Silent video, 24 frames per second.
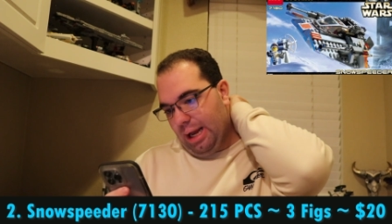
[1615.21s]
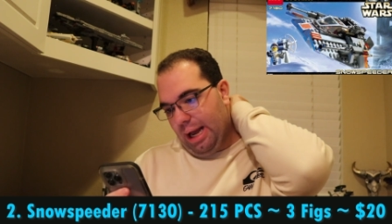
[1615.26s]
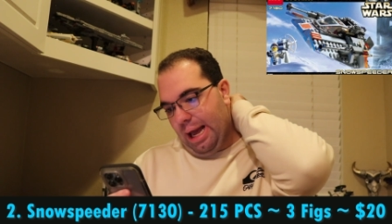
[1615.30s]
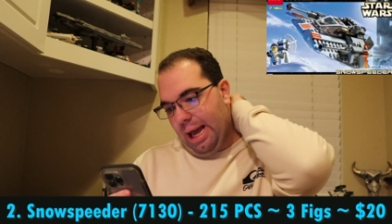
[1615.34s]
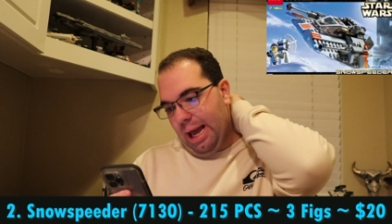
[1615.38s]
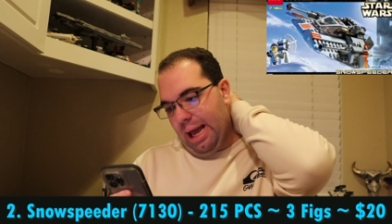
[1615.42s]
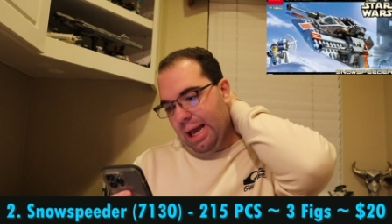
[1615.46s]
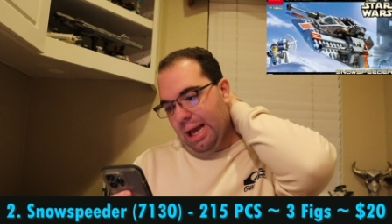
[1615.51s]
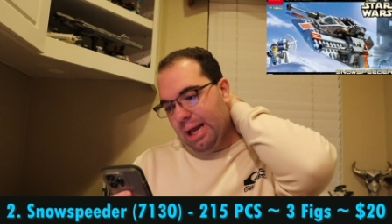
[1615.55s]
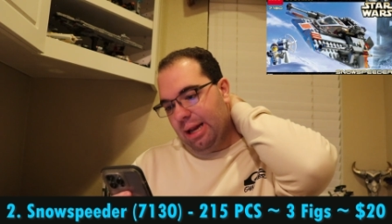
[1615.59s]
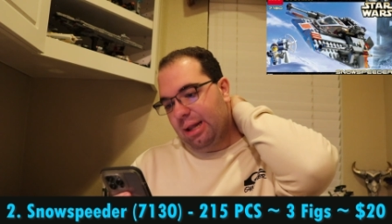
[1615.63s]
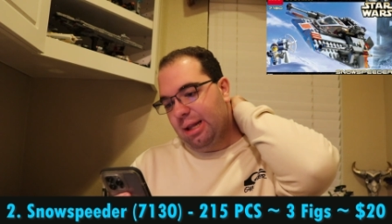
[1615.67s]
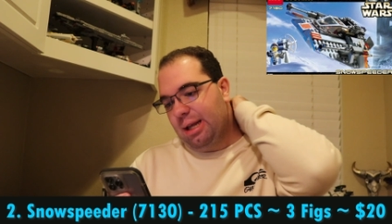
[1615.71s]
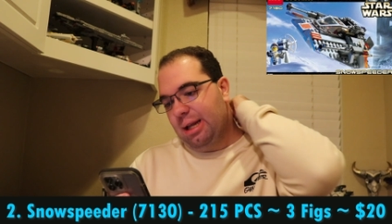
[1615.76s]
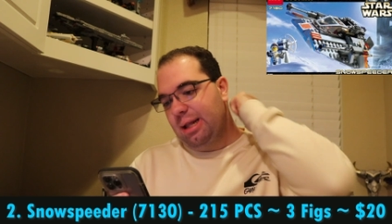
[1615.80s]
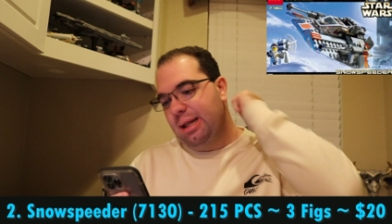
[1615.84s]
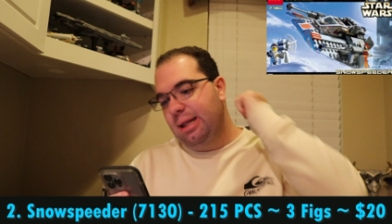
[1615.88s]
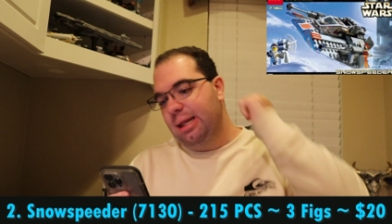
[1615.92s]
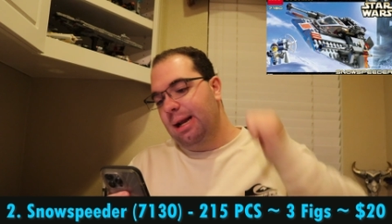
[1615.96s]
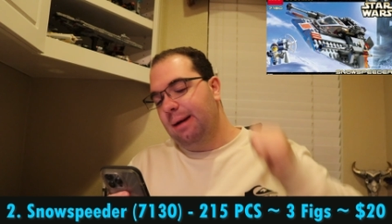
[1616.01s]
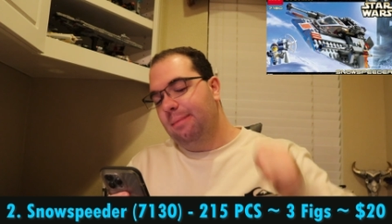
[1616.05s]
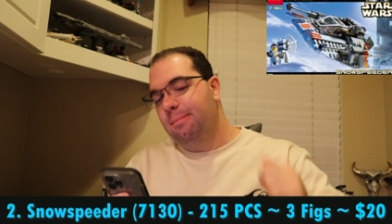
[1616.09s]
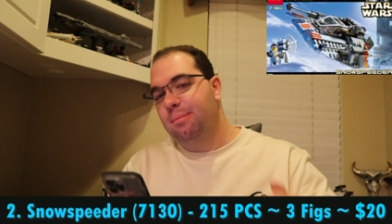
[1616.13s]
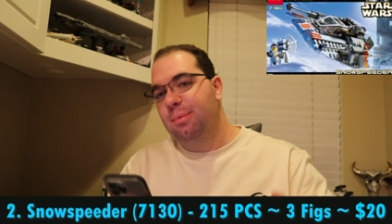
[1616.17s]
And the
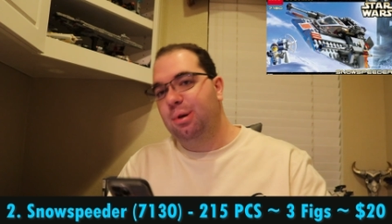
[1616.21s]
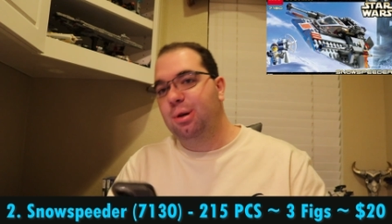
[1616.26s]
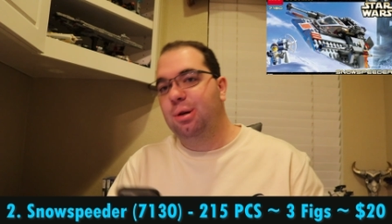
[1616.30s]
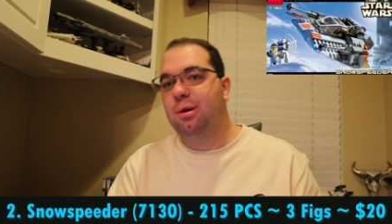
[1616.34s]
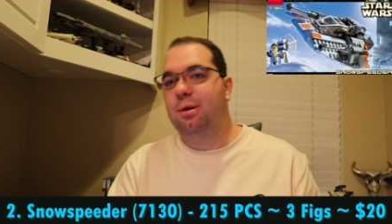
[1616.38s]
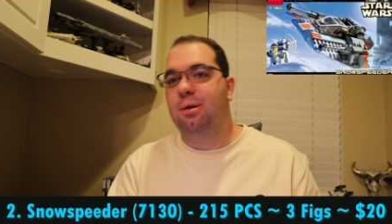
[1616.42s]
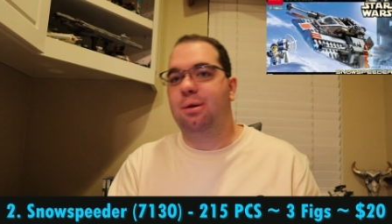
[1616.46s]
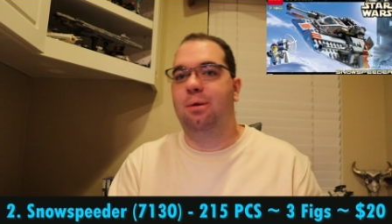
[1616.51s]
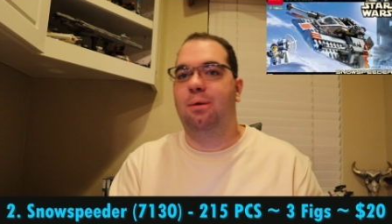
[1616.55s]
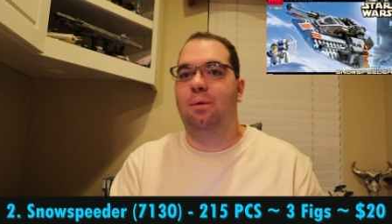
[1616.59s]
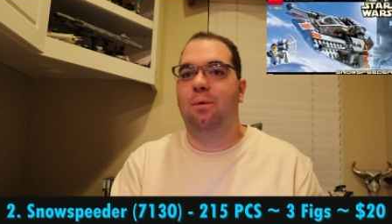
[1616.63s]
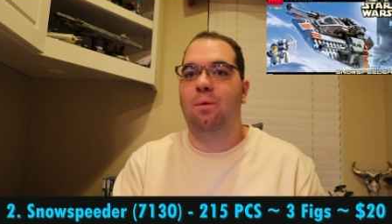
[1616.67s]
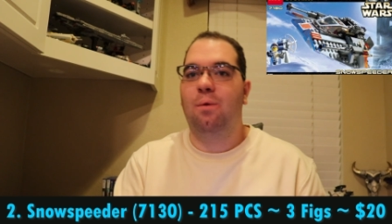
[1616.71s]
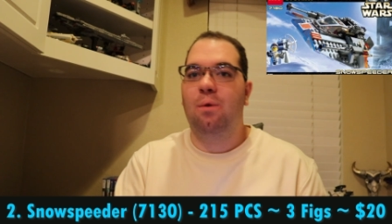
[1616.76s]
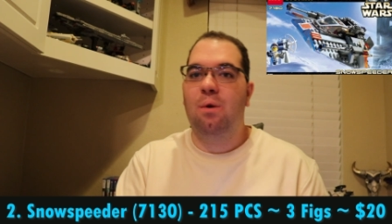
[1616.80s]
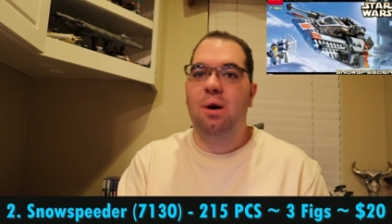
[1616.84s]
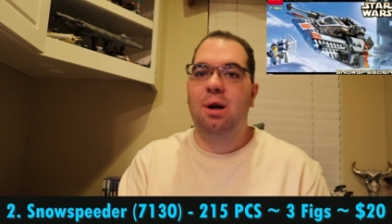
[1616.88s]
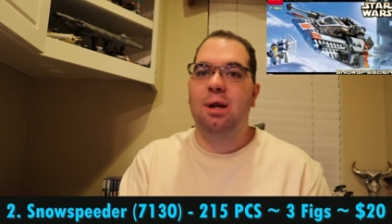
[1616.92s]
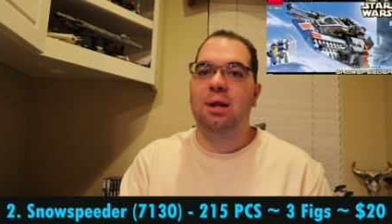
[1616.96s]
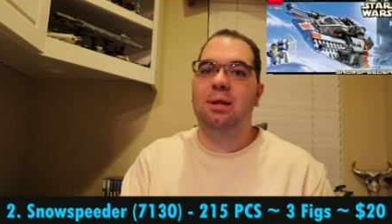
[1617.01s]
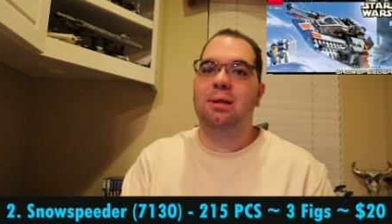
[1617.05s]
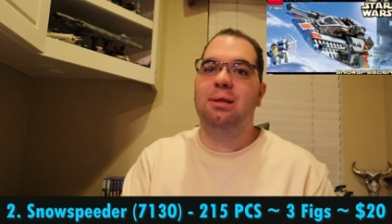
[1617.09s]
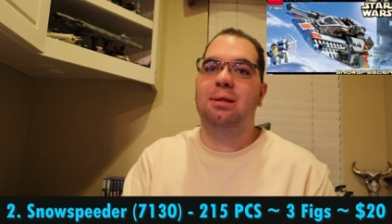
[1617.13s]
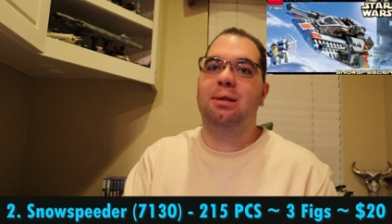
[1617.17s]
number
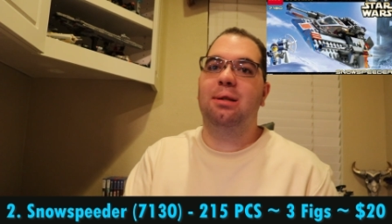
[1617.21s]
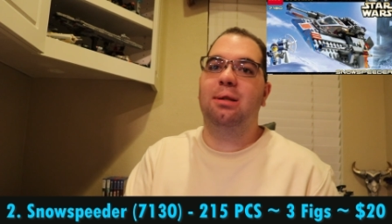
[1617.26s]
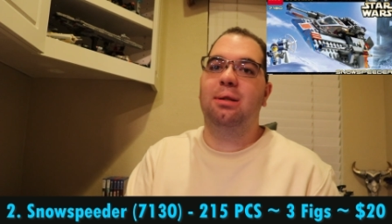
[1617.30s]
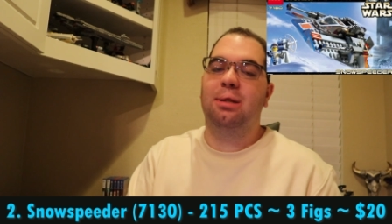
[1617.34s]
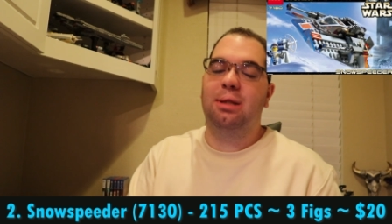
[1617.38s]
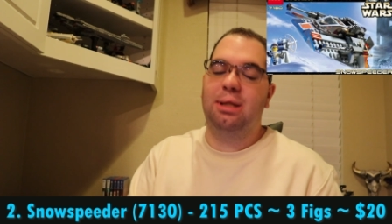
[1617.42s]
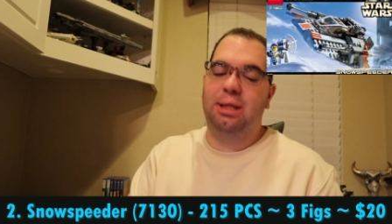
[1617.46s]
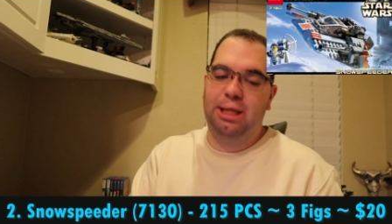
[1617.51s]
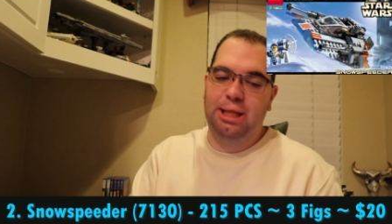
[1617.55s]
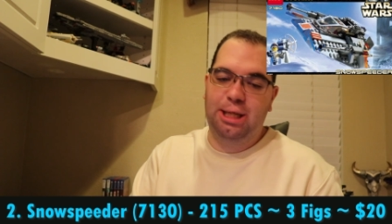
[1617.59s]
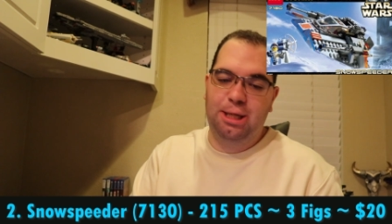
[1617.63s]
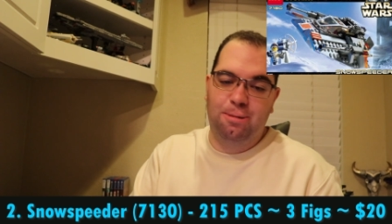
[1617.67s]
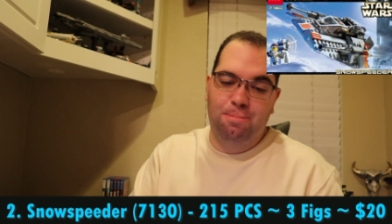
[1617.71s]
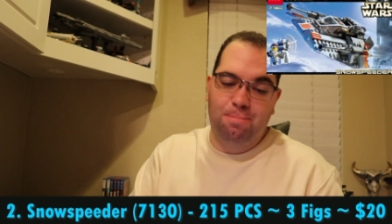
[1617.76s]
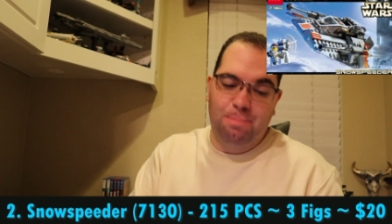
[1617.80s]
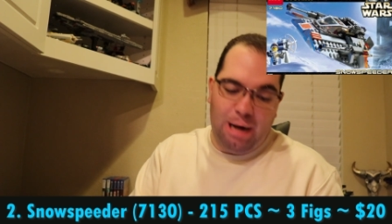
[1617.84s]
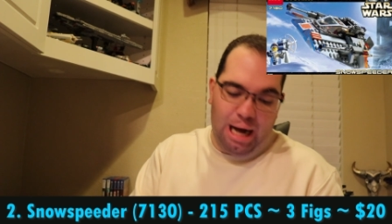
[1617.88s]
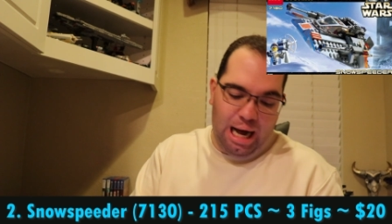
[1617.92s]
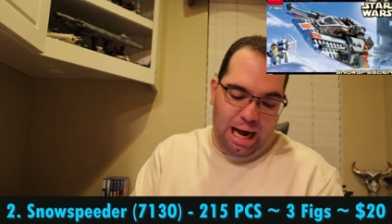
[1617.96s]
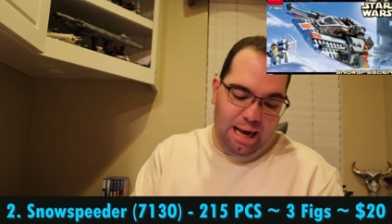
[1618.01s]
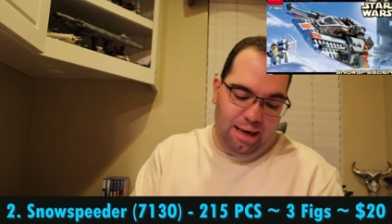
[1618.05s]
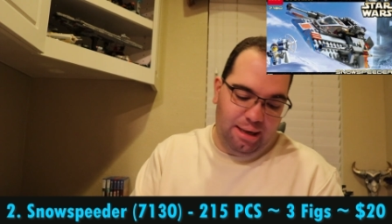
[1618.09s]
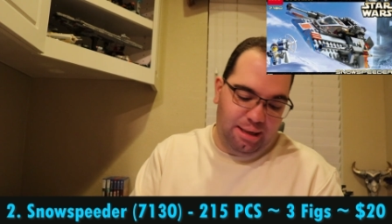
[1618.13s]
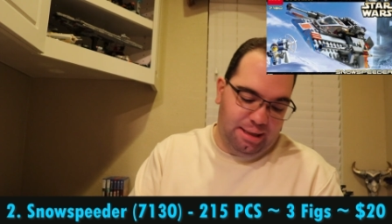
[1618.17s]
1
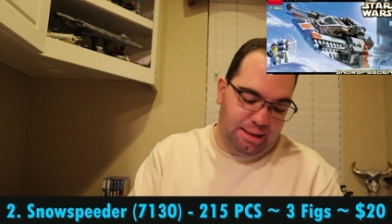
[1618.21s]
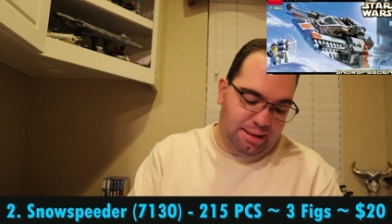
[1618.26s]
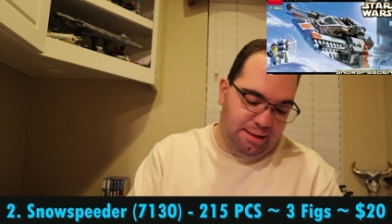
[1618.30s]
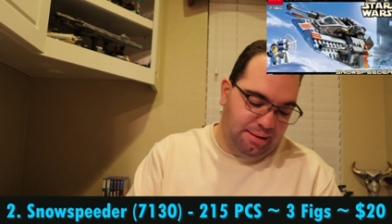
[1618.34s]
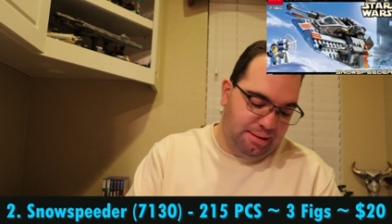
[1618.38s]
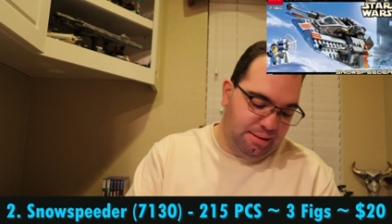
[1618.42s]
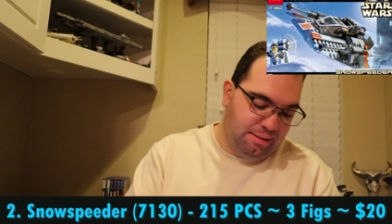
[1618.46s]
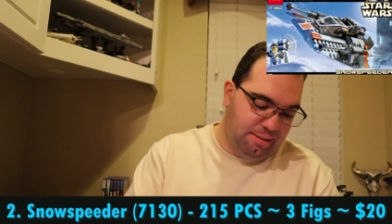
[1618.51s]
spot.